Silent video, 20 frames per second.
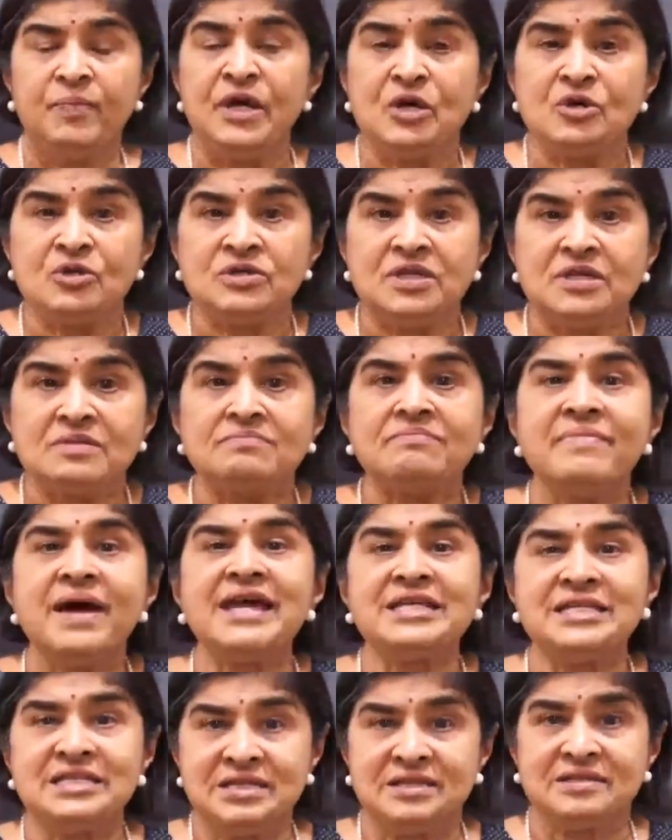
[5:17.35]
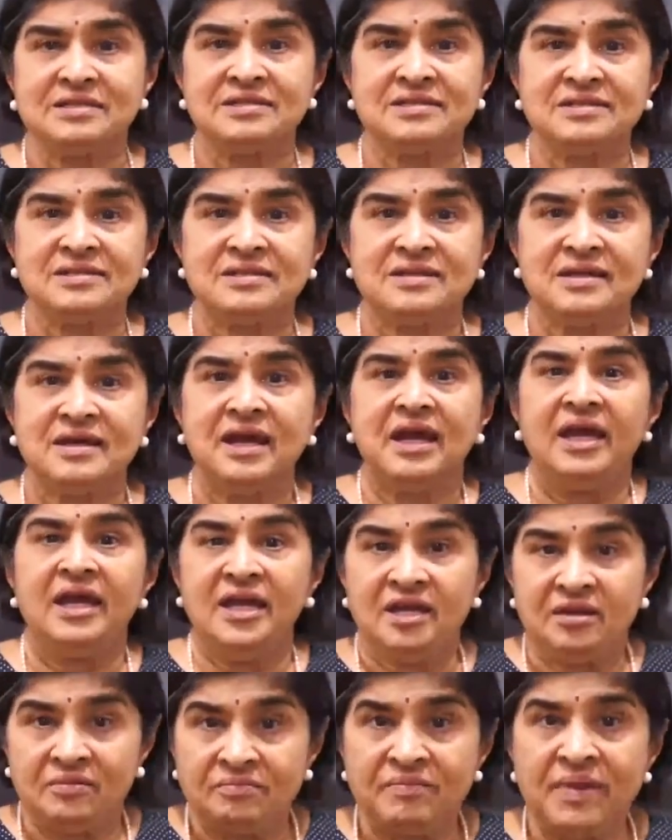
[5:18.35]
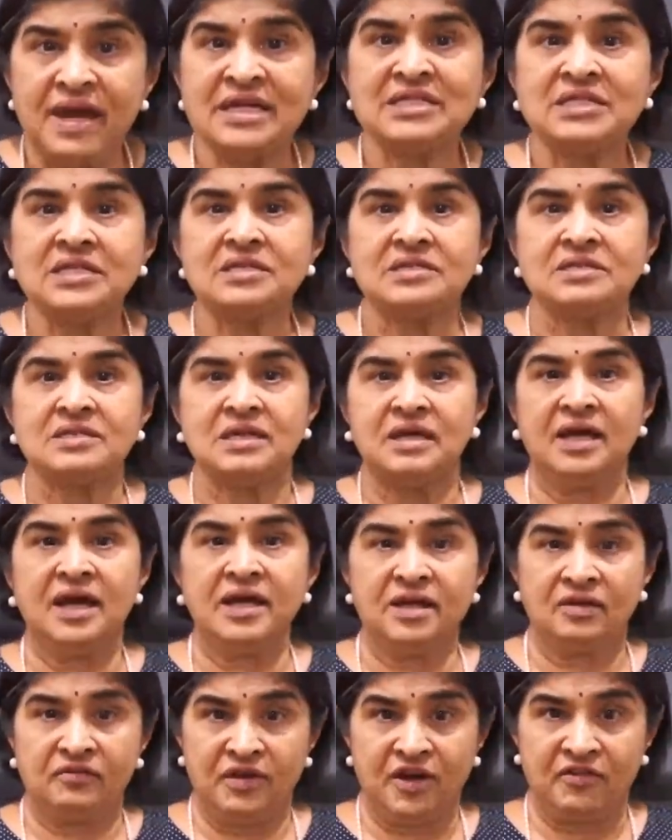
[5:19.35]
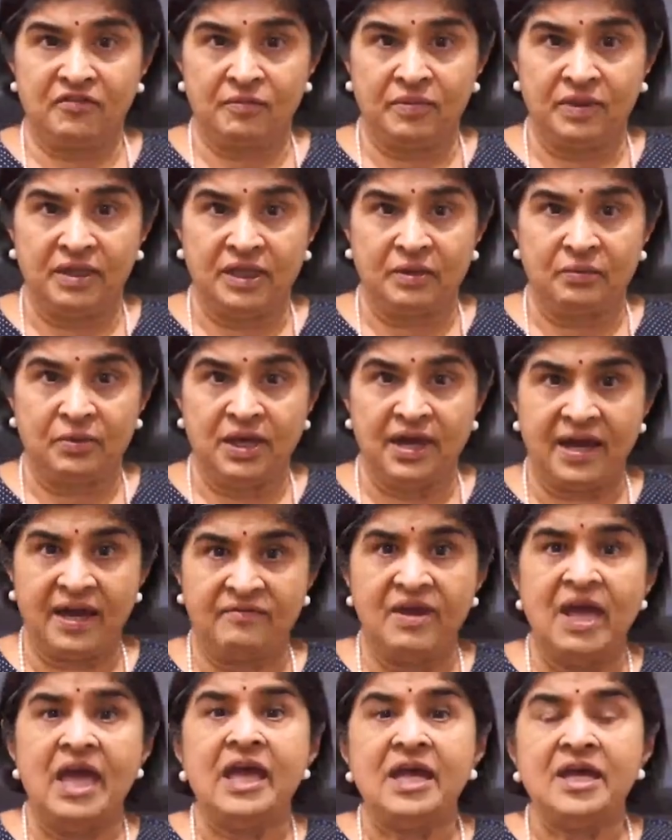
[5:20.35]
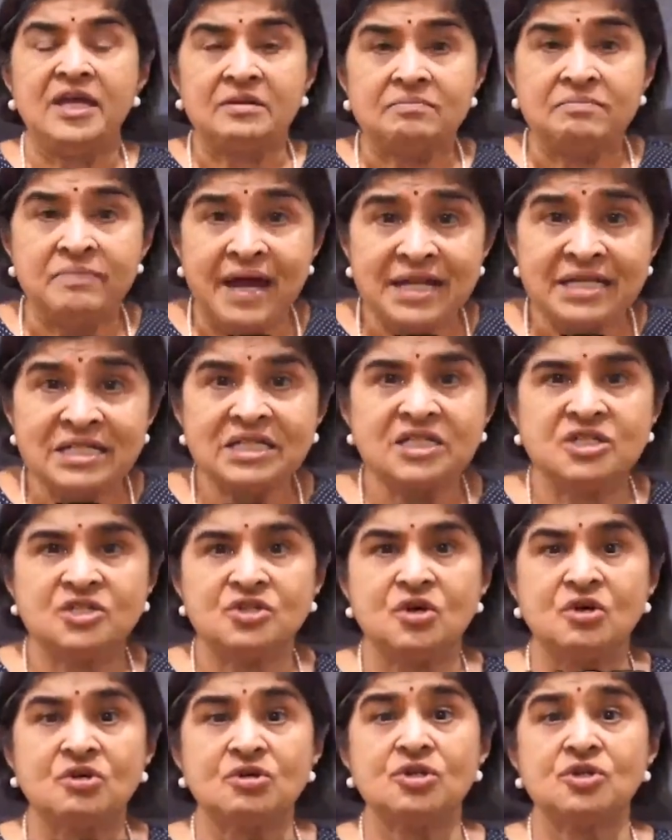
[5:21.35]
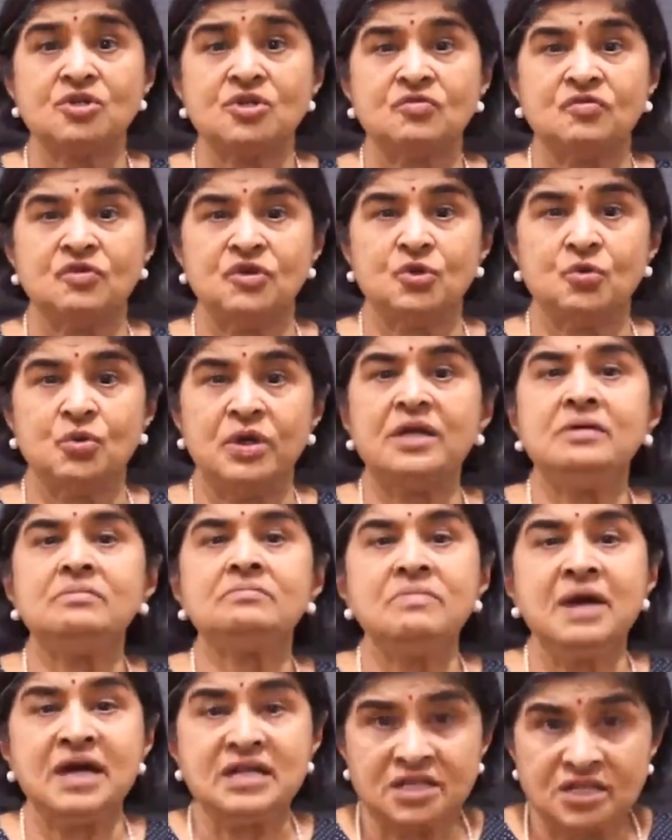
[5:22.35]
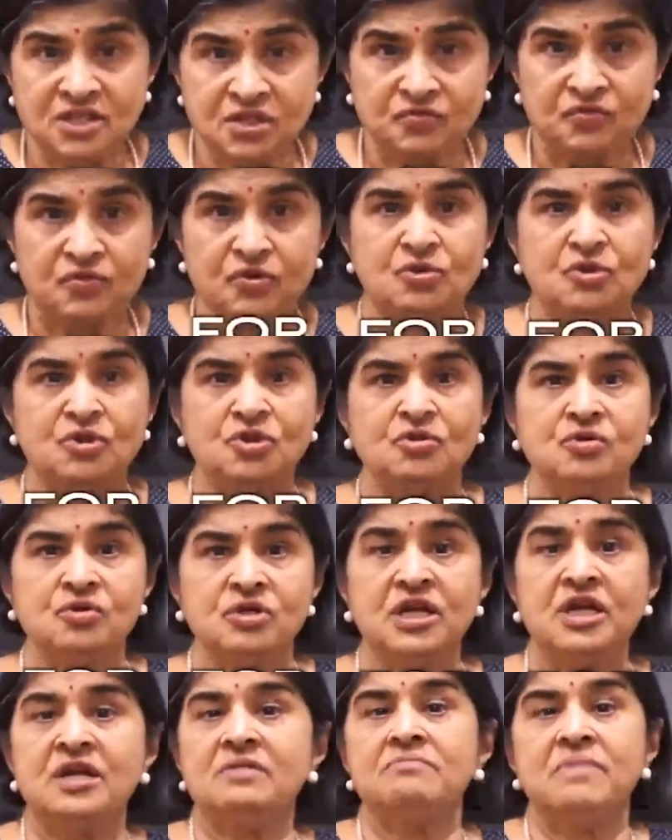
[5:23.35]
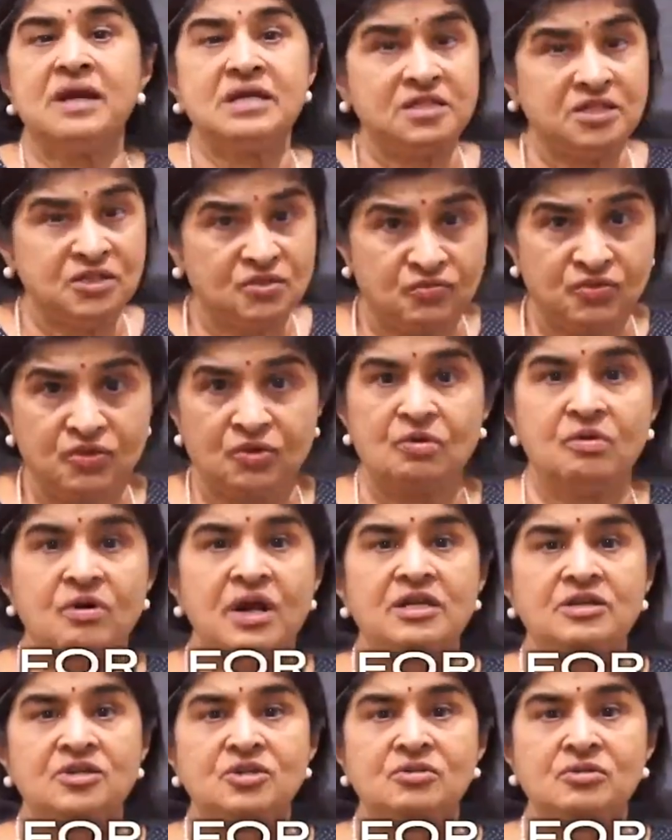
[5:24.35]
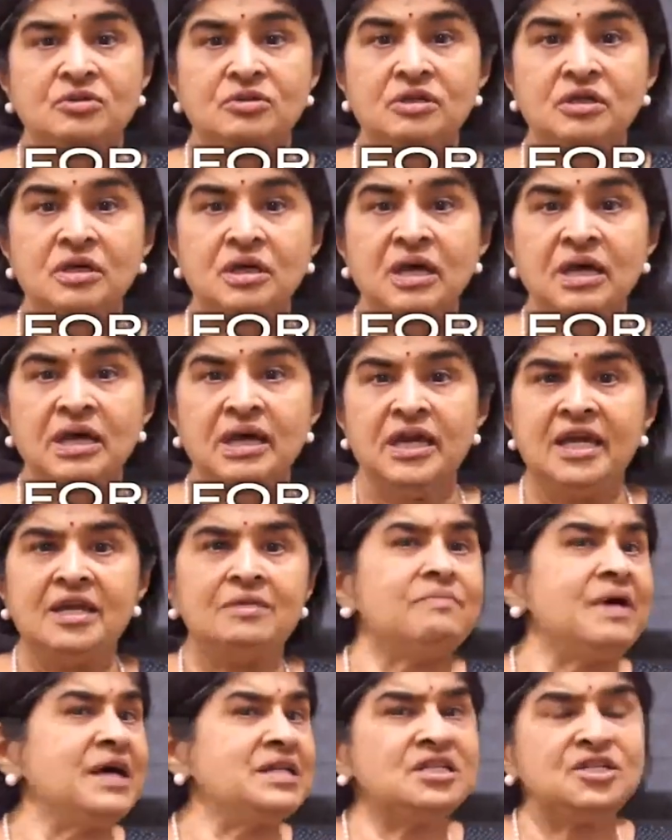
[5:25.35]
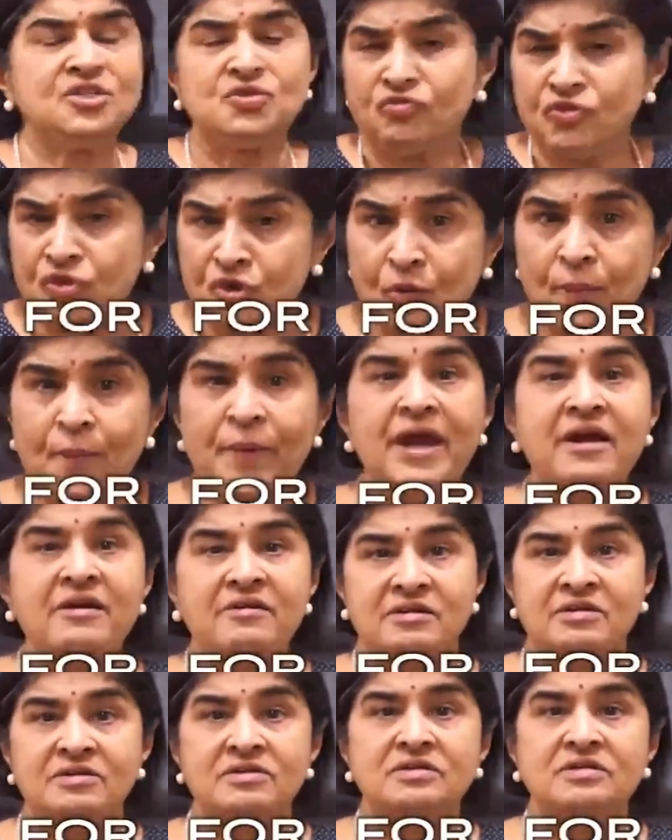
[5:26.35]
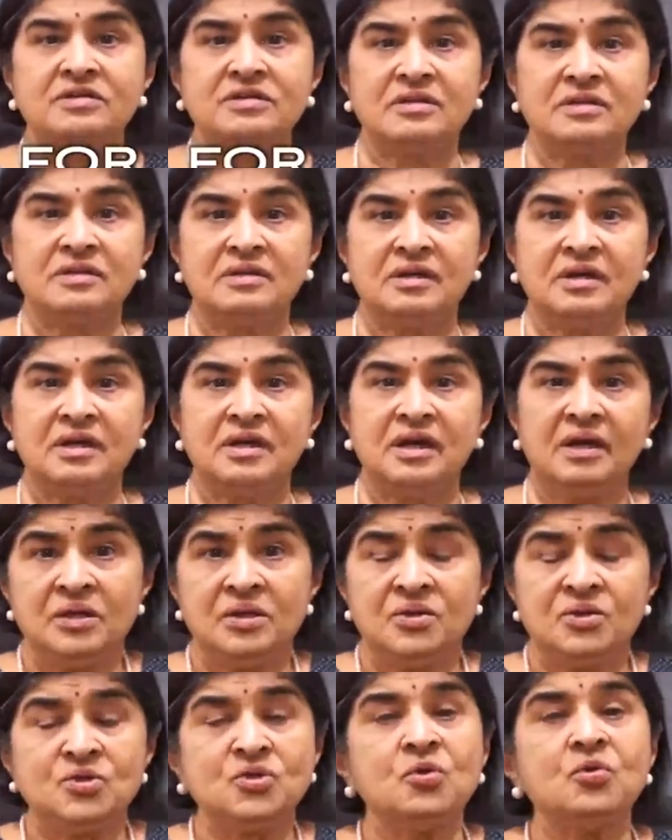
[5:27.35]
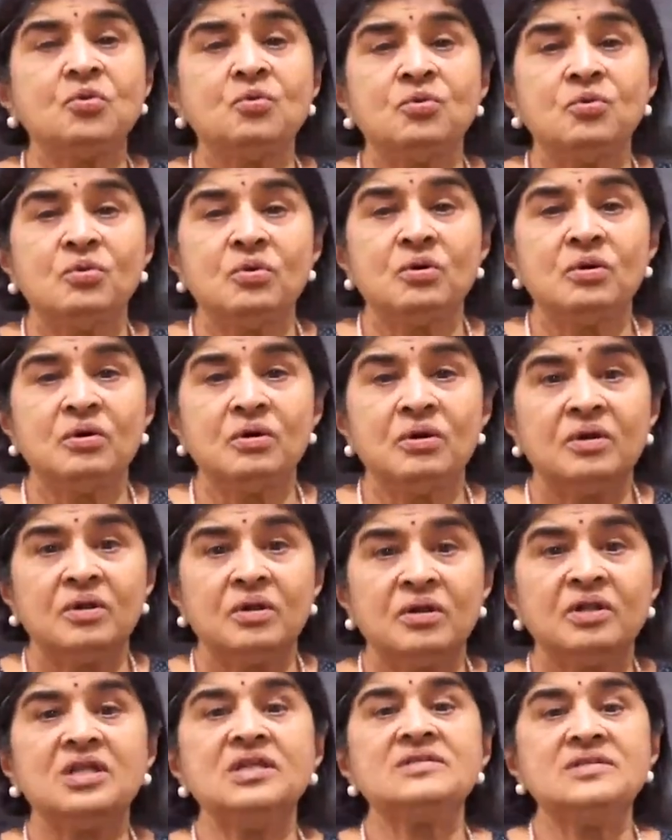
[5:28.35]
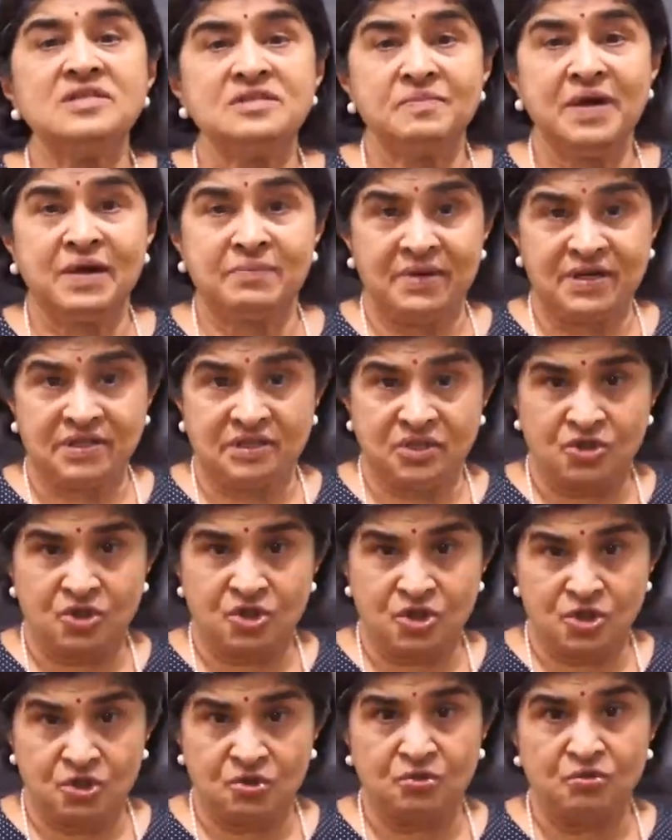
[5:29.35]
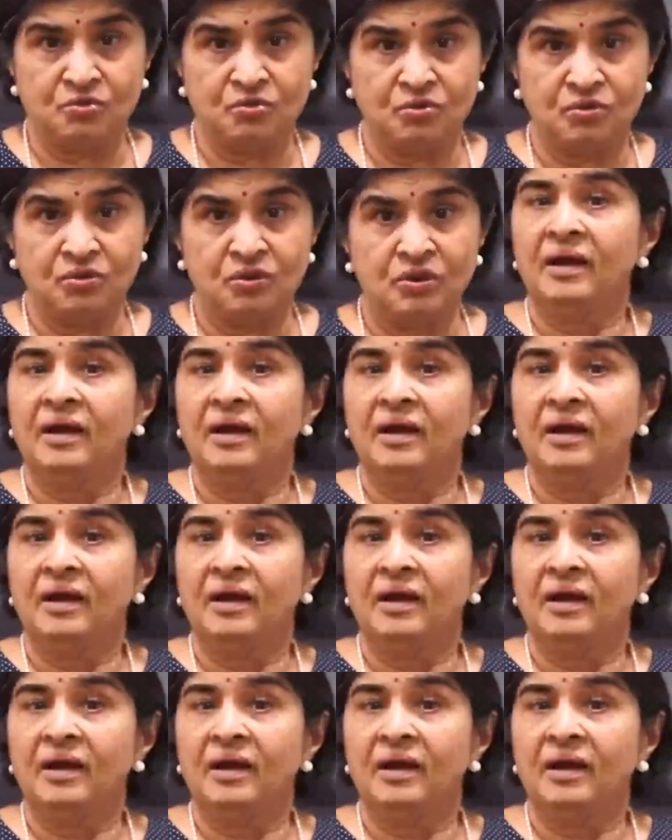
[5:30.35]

Because it matters. It matters the kind of government that we have. It matters not just for you. It matters for your children. It matters for your grandchildren. It matters for your parents. So this is my message to you.